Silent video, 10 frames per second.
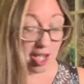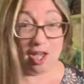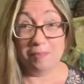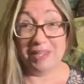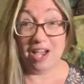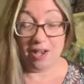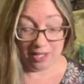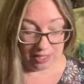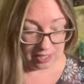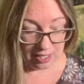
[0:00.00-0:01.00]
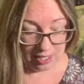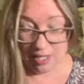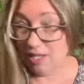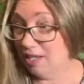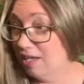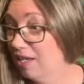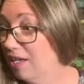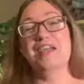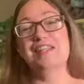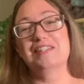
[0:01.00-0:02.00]
I'm behind.
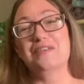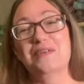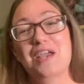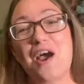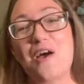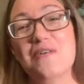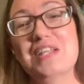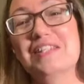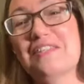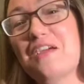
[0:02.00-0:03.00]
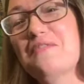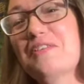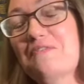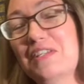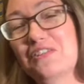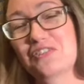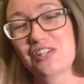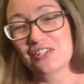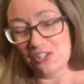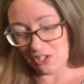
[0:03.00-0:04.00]
Okay, so we always start with finished
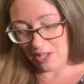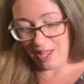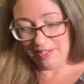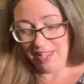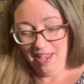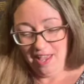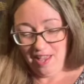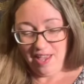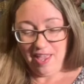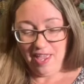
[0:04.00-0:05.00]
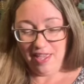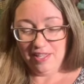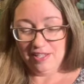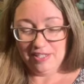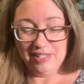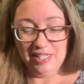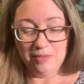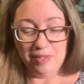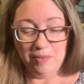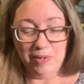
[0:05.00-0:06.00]
dishcloths. And these
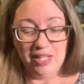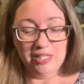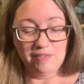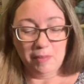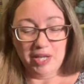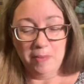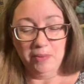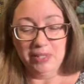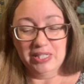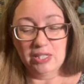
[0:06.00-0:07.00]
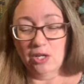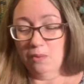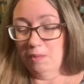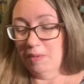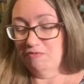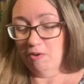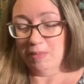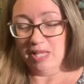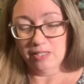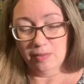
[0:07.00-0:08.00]
were the ones from a couple weeks ago and one from
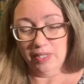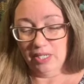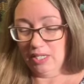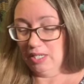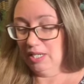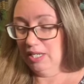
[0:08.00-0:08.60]
last week.